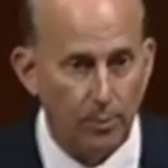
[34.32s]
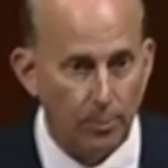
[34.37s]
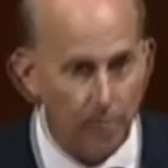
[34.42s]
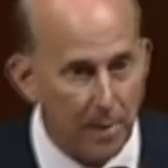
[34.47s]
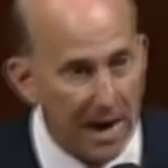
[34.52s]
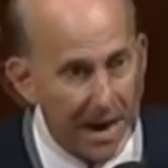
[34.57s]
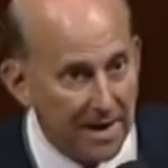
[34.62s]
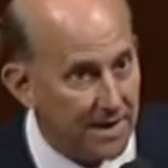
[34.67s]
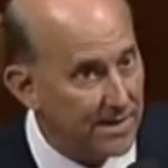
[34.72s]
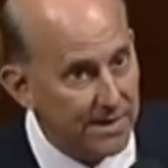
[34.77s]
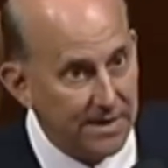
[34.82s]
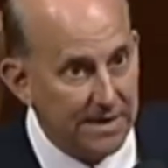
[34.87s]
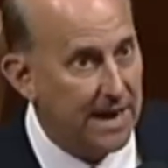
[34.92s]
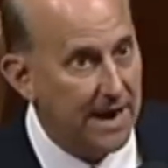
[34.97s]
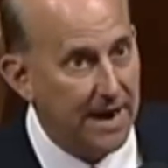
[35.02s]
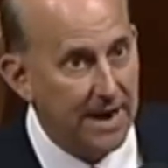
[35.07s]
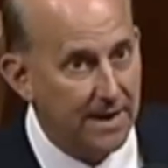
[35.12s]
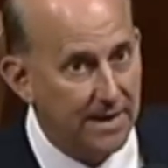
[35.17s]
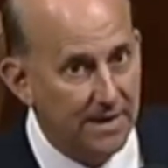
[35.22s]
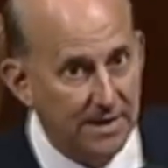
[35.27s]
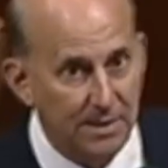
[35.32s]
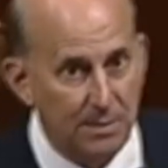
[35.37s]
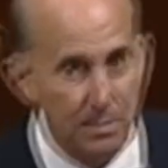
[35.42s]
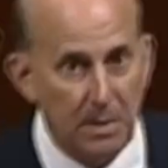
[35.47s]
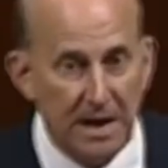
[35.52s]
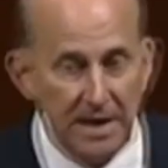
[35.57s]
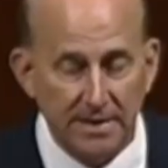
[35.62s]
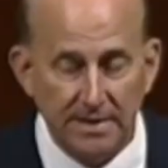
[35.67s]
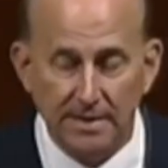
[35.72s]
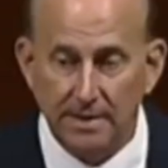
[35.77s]
Pakistan is
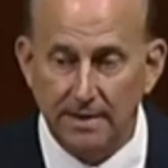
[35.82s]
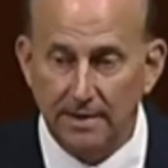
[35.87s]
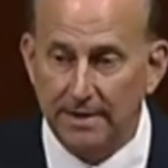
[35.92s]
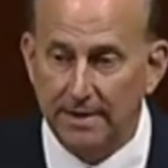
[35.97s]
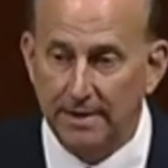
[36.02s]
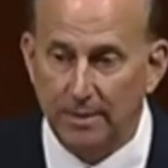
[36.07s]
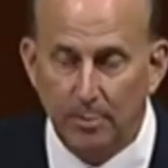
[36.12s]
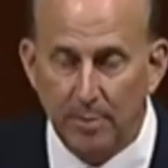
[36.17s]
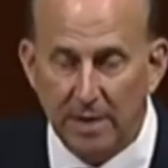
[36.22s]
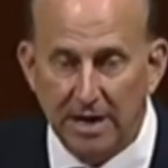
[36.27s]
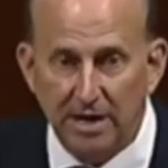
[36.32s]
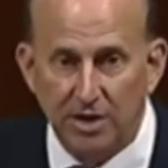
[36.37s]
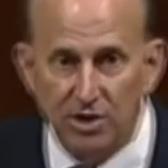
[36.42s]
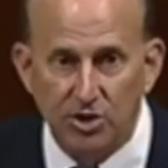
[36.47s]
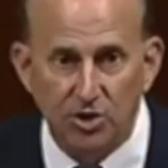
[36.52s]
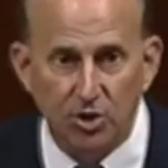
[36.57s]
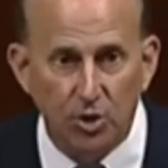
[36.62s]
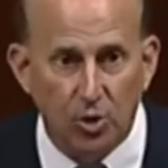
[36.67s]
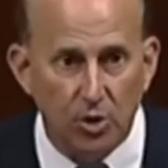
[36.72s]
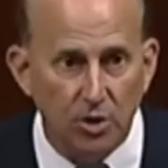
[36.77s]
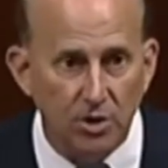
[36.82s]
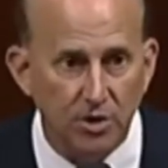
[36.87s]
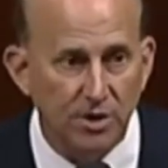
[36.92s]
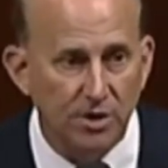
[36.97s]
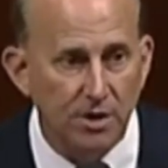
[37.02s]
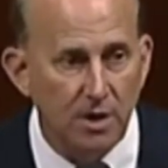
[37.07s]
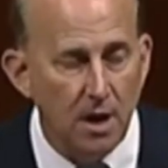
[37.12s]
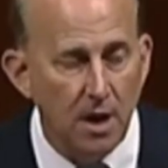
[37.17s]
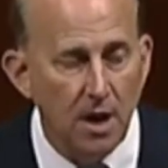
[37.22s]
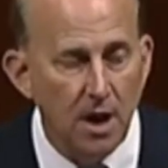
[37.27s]
basically the biggest source
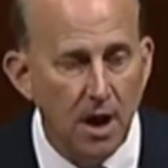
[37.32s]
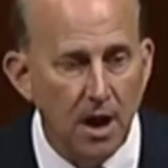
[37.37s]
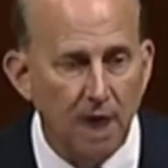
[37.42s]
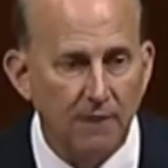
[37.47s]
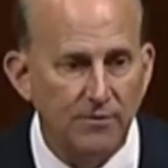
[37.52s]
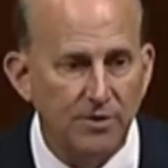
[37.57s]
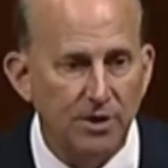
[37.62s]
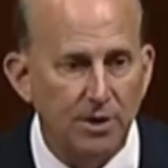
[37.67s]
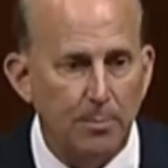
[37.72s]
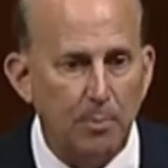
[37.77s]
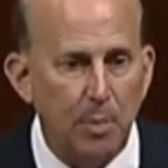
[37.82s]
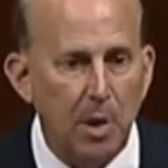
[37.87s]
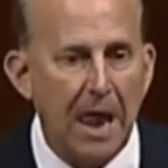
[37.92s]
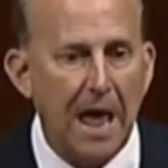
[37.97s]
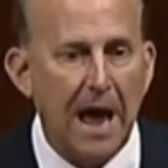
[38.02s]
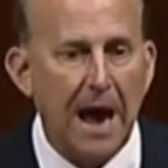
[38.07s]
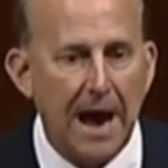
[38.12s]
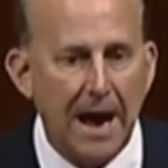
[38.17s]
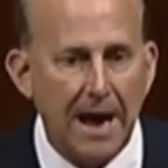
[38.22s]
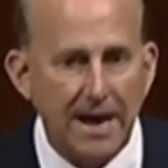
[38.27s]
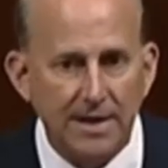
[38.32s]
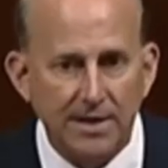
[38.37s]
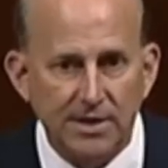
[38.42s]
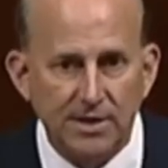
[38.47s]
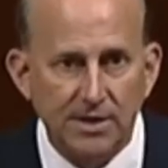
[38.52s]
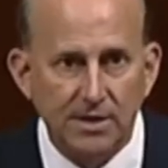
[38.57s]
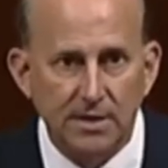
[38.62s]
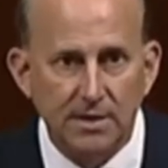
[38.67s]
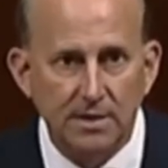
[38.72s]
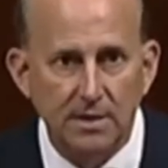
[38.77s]
of
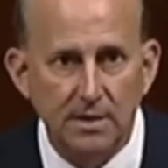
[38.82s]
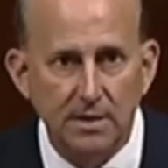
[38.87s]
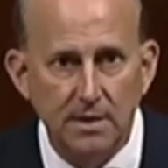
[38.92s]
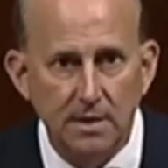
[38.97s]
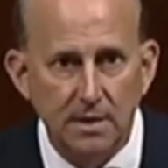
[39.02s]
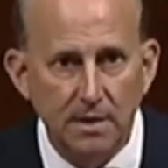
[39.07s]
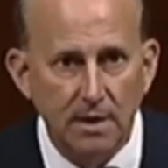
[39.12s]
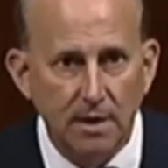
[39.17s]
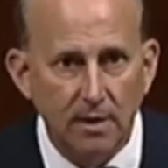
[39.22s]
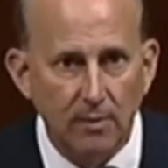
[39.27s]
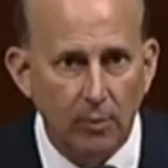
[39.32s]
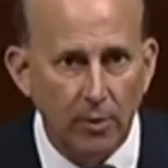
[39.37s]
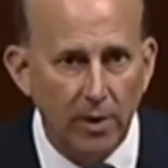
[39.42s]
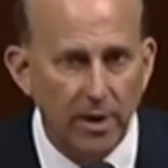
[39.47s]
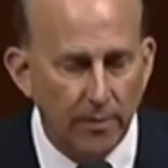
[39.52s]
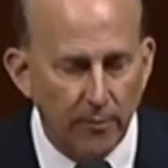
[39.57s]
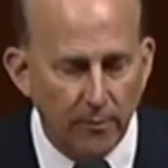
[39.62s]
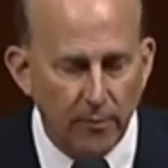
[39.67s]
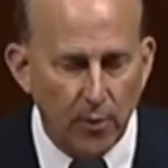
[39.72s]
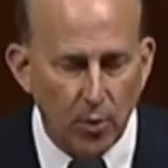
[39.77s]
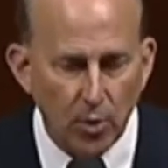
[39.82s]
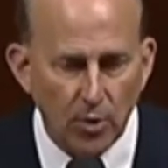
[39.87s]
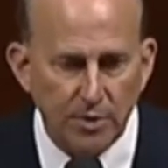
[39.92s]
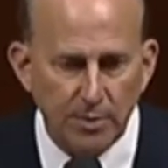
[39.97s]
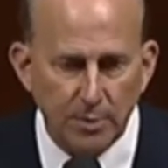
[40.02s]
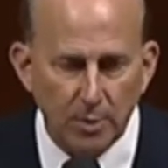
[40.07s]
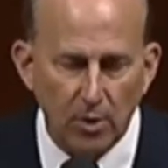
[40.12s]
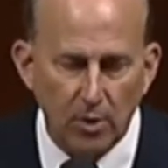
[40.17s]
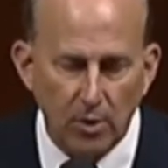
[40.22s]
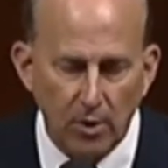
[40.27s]
supplies,
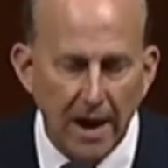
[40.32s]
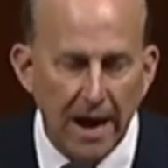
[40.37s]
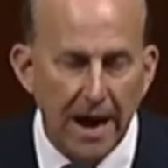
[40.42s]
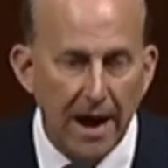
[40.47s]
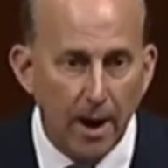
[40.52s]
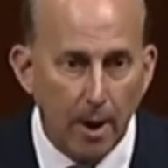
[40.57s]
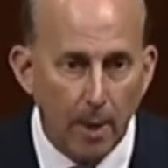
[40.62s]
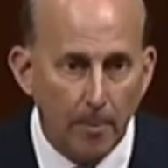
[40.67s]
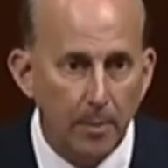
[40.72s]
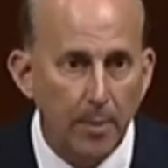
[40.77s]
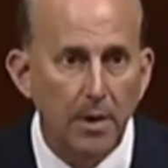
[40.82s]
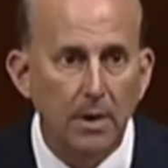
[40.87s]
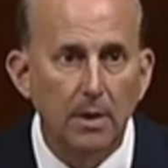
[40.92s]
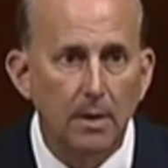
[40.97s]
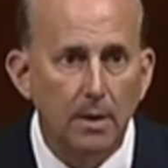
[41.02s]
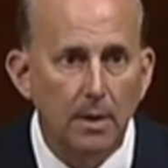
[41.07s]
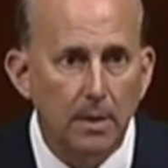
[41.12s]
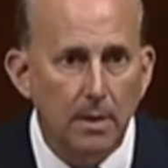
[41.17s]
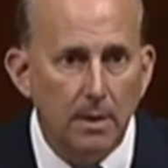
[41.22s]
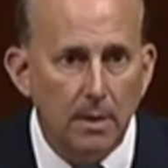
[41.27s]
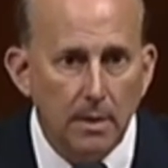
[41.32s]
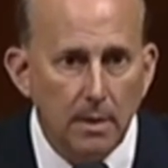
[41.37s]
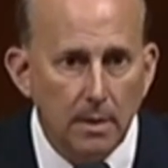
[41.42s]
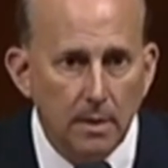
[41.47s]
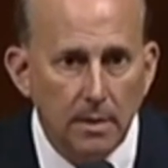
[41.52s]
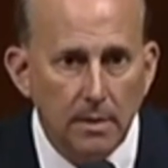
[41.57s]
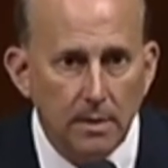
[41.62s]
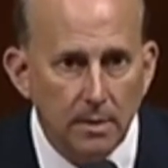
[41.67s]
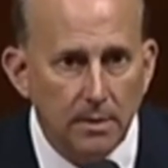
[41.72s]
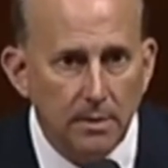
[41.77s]
reinforcement, or help
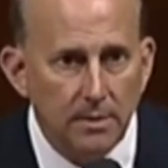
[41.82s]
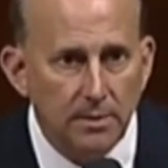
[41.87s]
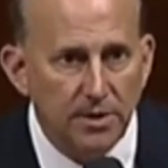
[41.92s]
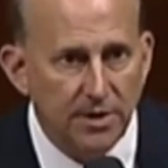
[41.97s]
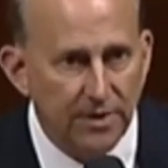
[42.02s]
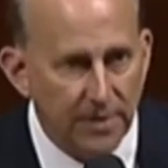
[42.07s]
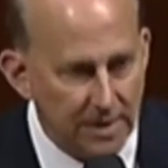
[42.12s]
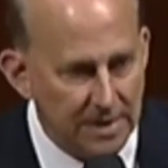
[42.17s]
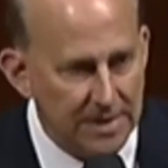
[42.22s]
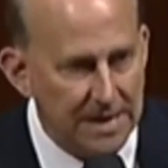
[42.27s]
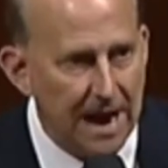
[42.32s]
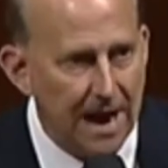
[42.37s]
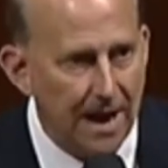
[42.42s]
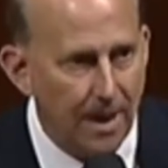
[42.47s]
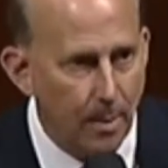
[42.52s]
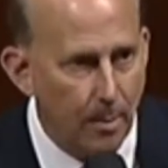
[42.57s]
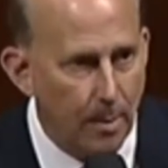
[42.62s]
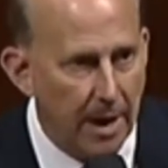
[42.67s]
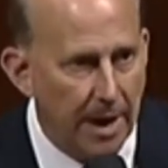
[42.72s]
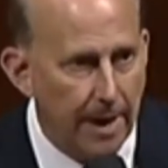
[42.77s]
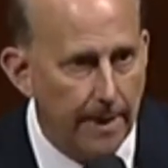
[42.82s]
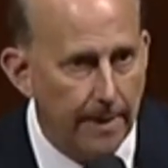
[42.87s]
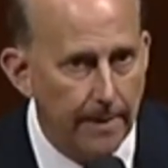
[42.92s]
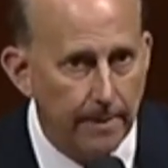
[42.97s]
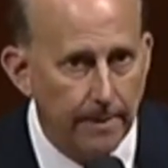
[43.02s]
to the Taliban.